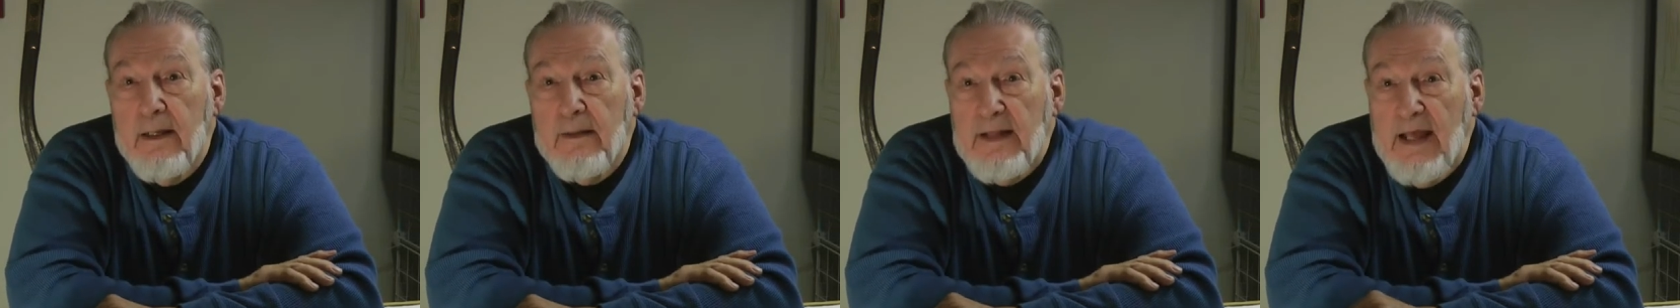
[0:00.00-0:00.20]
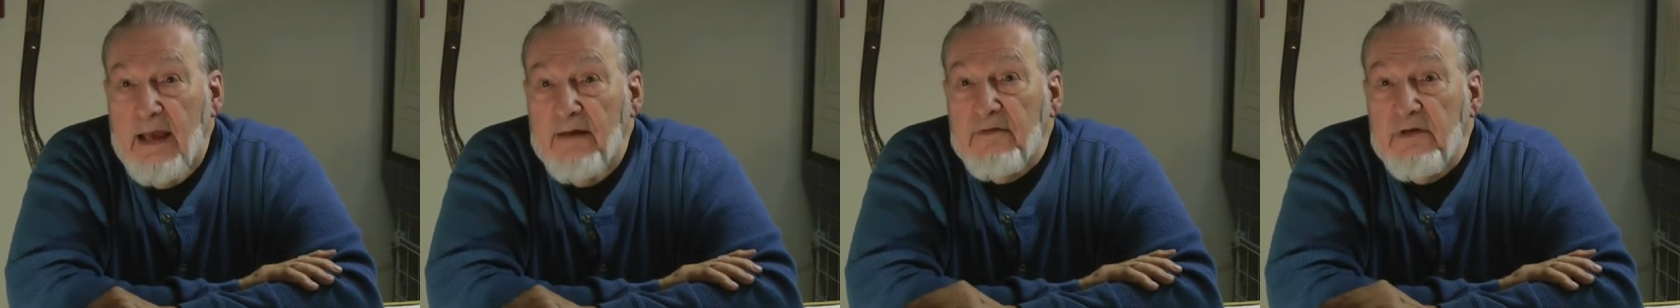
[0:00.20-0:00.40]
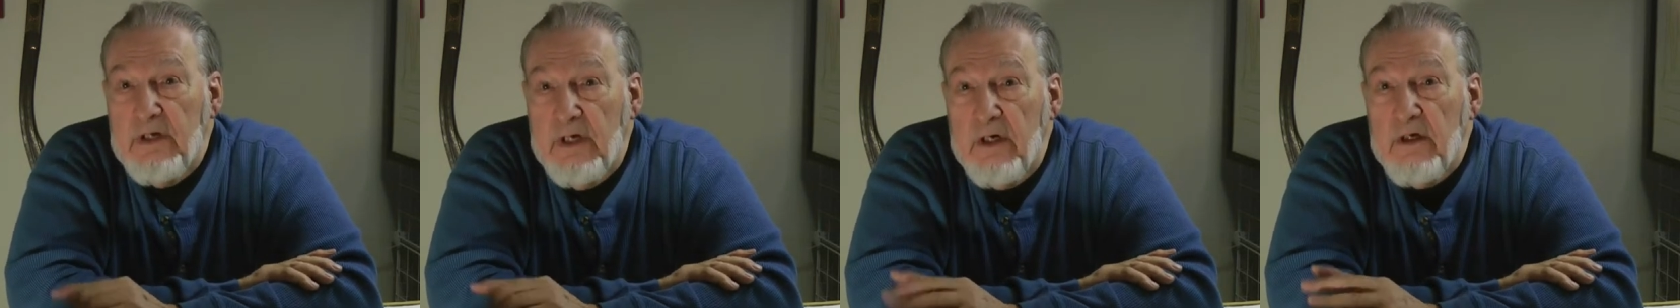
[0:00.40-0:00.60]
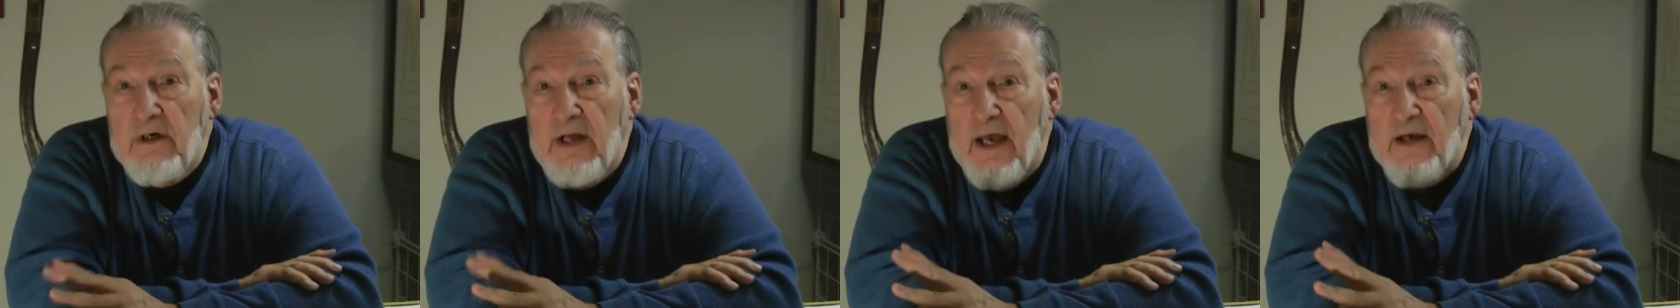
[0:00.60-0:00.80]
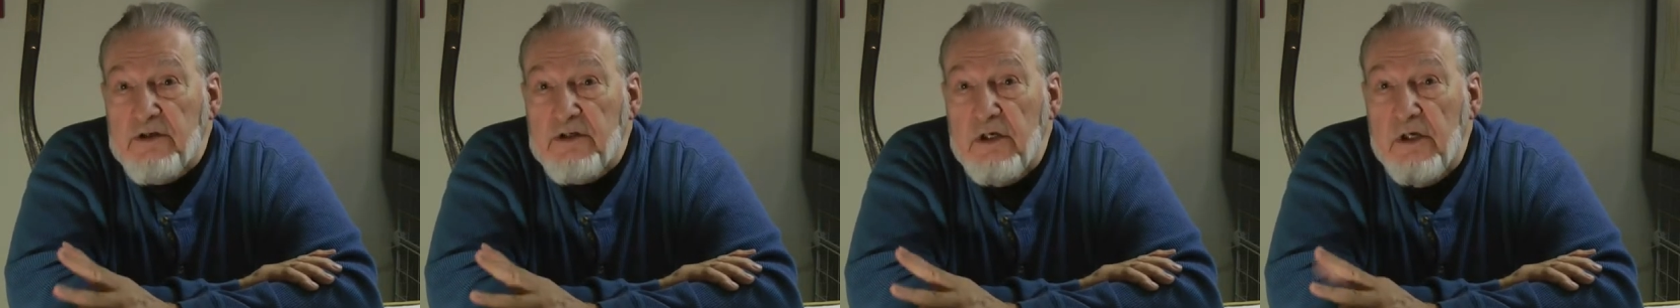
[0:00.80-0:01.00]
they have an
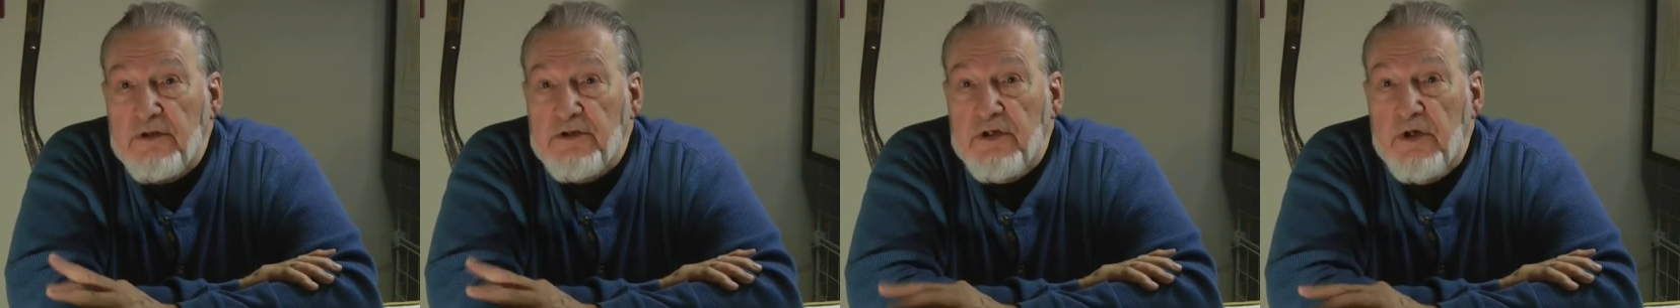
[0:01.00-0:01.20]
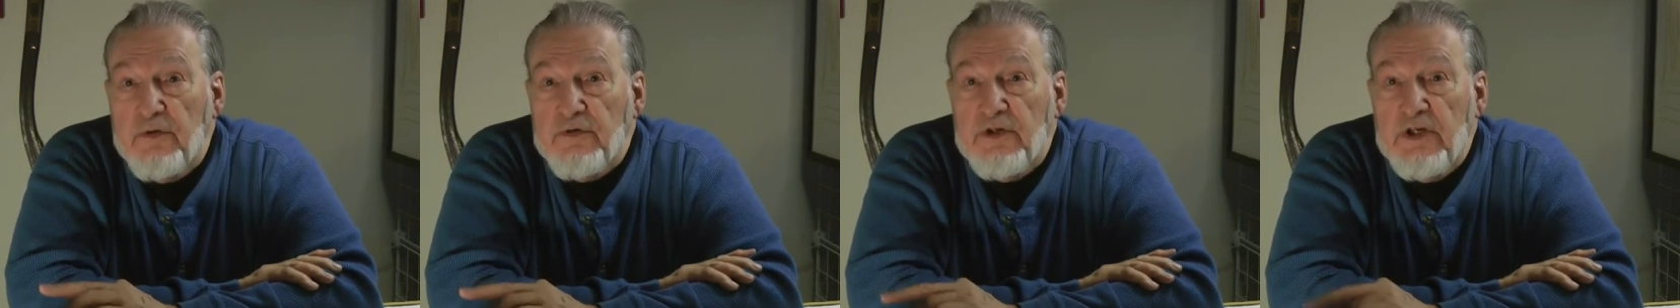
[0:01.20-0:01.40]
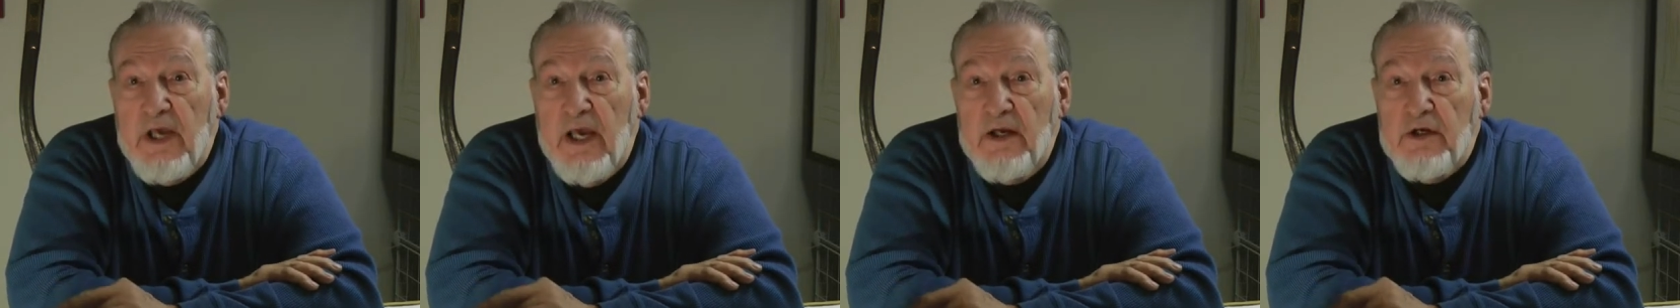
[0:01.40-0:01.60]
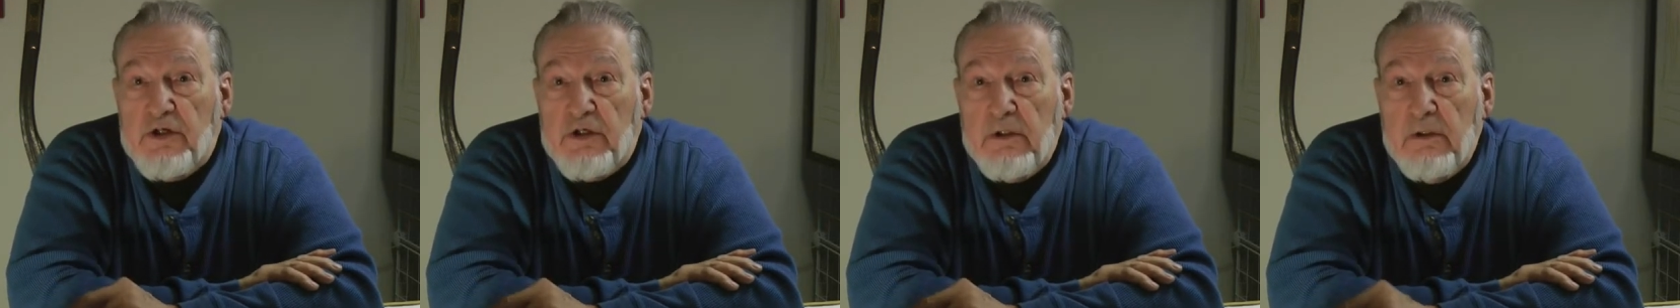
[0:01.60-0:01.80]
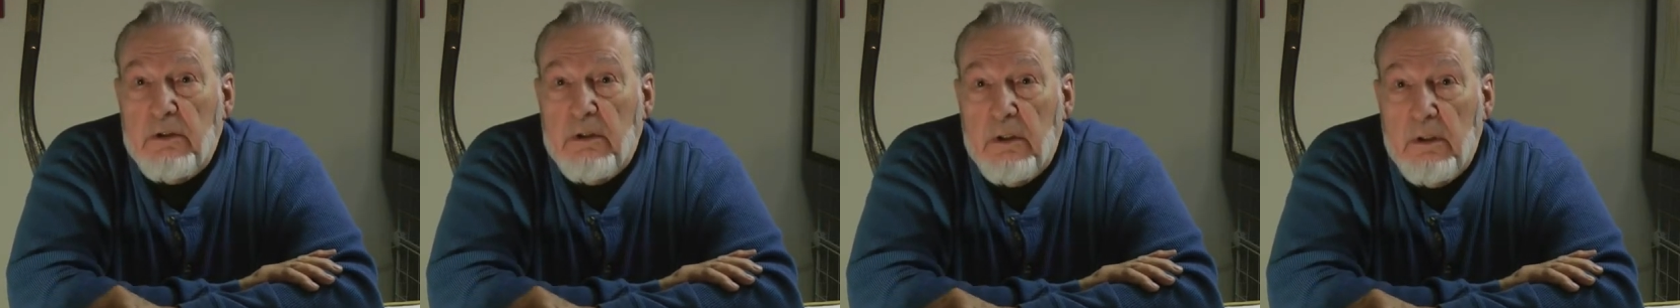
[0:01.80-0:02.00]
international
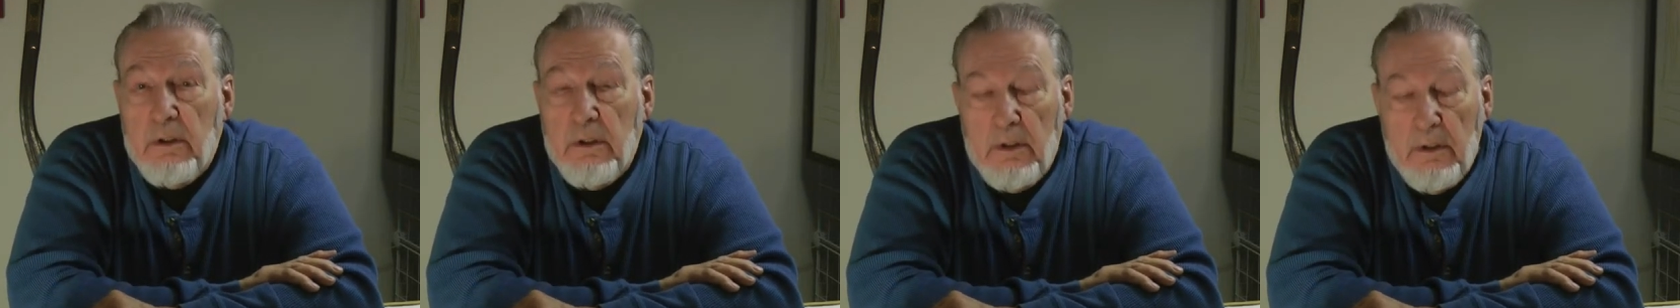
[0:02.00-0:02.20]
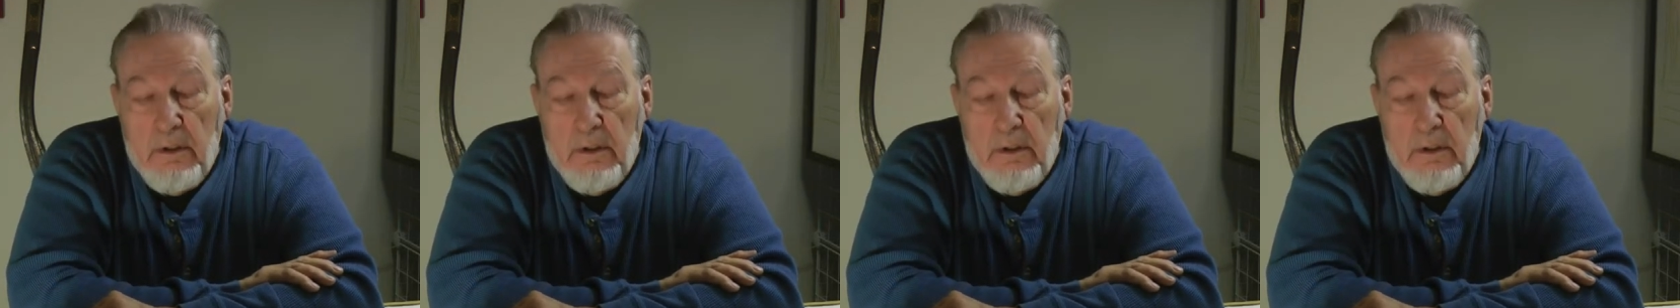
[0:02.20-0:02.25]
association,